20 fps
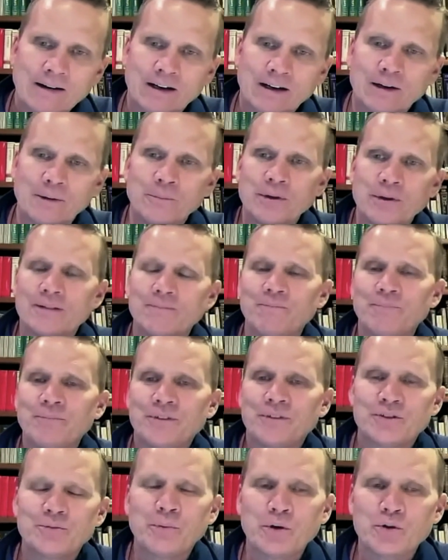commit
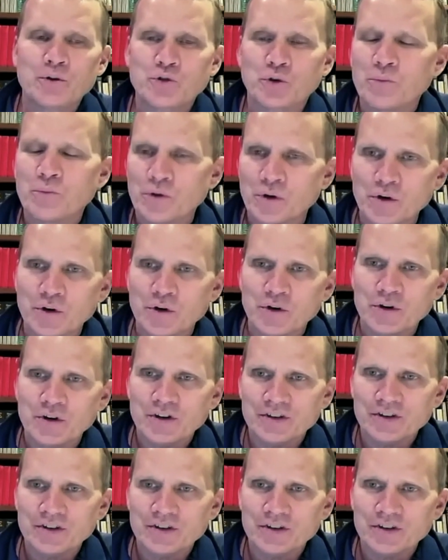spiritual murder.